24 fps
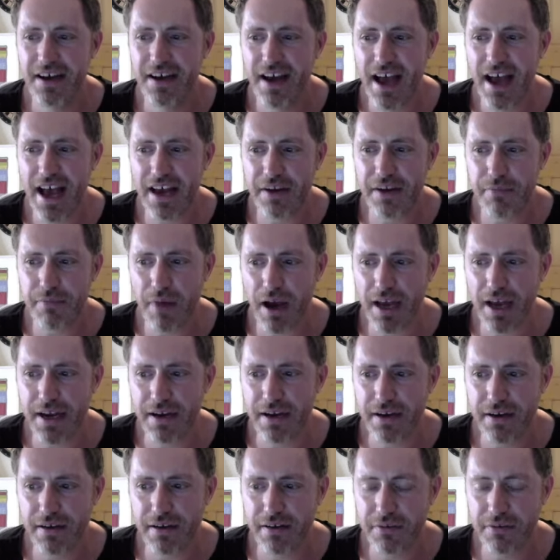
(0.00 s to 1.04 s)
And
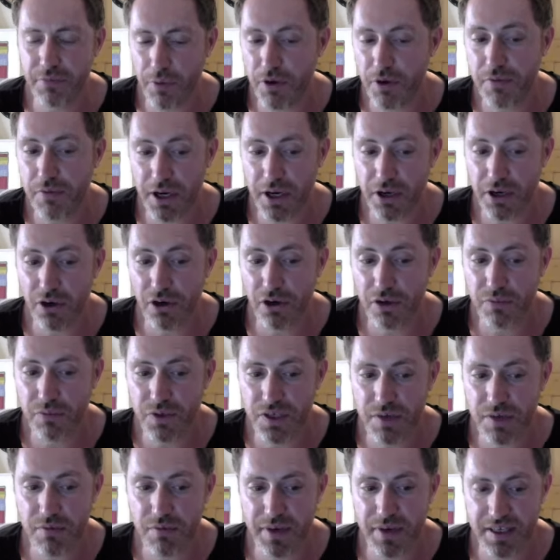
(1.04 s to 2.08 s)
the point of my column was
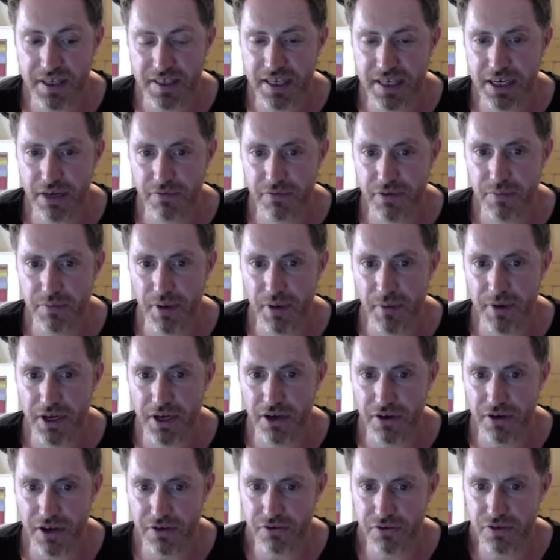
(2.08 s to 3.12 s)
I'm a bit sick of the public
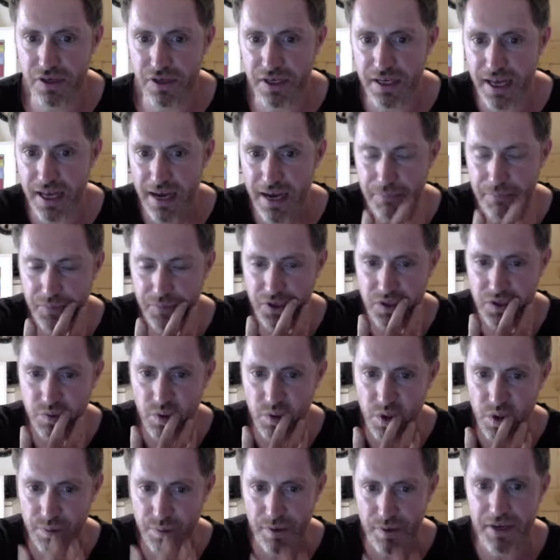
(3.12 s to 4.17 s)
aren't interested in that, because
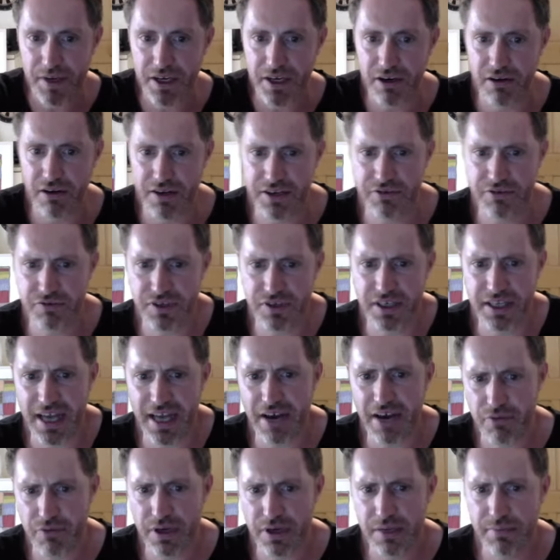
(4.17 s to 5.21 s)
what the public aren't interested in
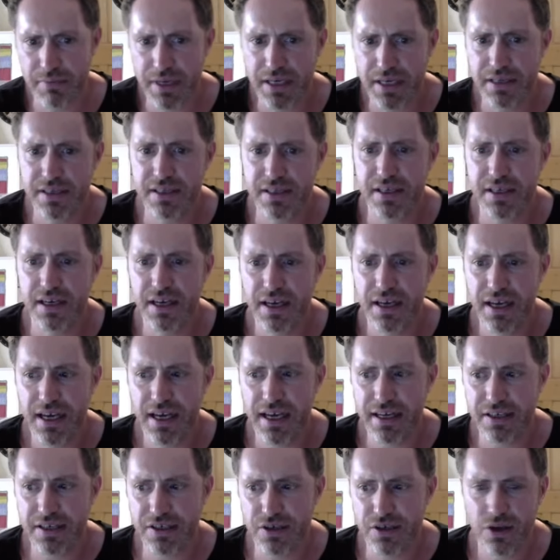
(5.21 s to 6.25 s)
that really means
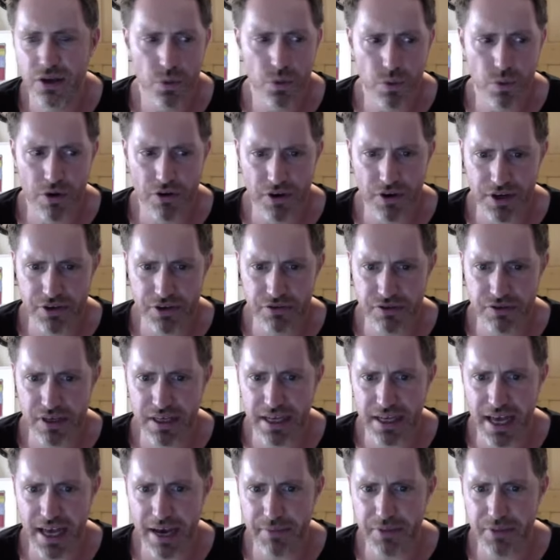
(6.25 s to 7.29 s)
is we're not interested in
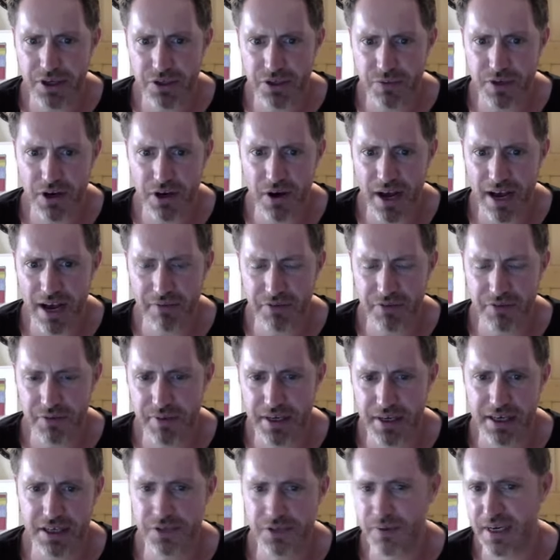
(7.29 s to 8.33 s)
that because we don't have to be,
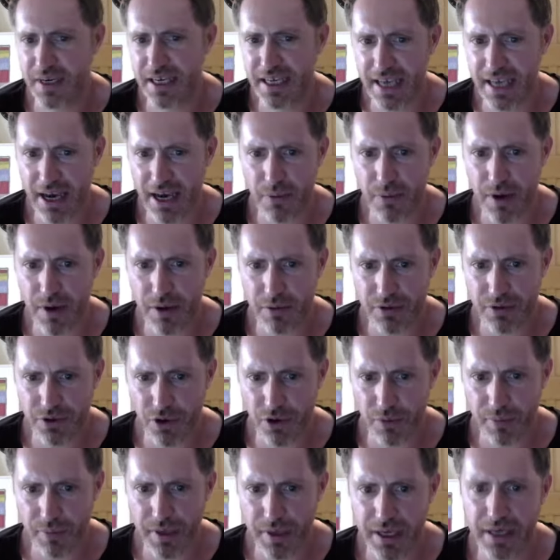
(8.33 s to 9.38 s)
because we can get away with
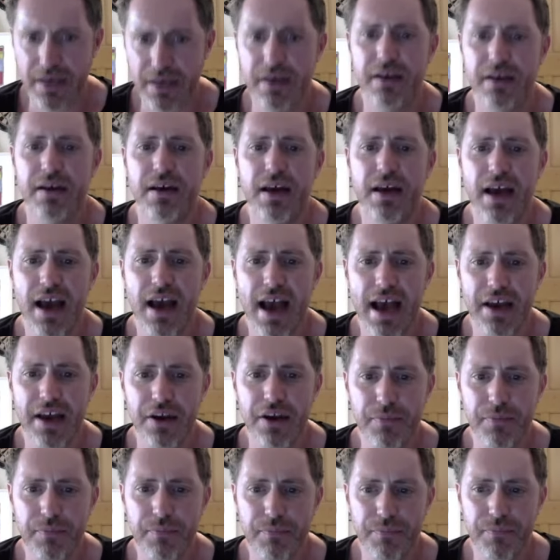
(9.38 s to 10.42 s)
not being.
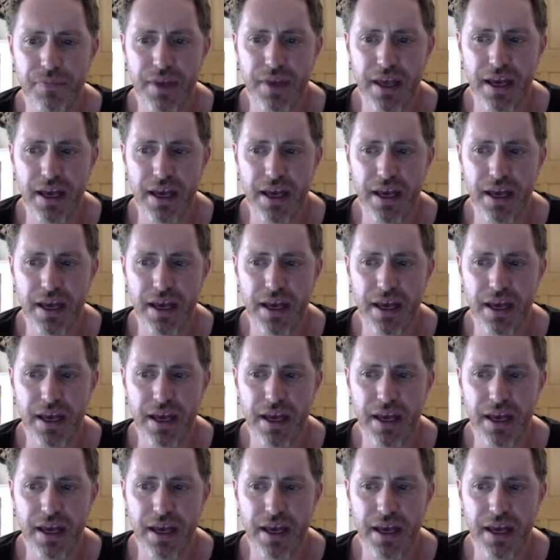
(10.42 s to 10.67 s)
And